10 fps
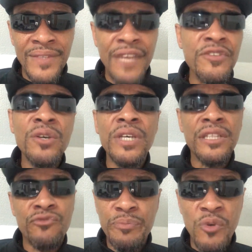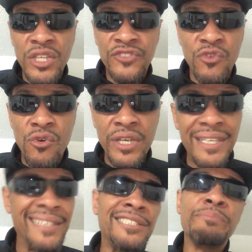if you're going to get three points for it,
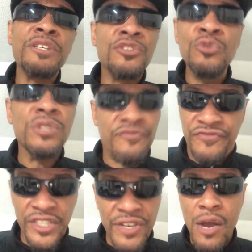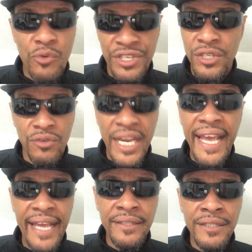it should be you to figure out where you're going to
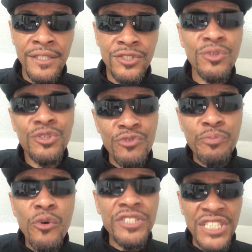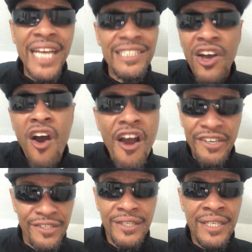land. So the three-point shot is
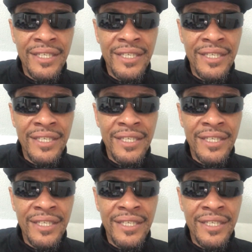harder.